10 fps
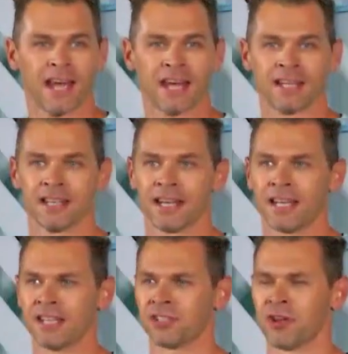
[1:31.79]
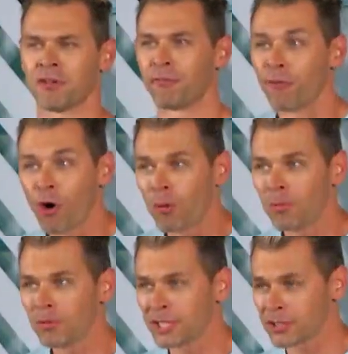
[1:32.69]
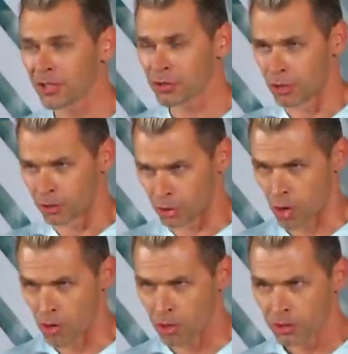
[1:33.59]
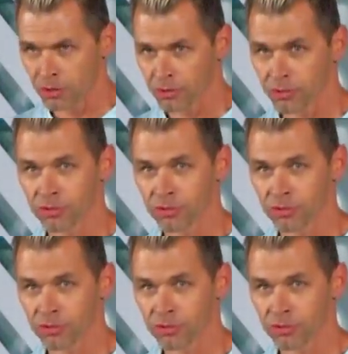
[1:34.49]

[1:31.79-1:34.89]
And uh, He's not formal, He's not so serious.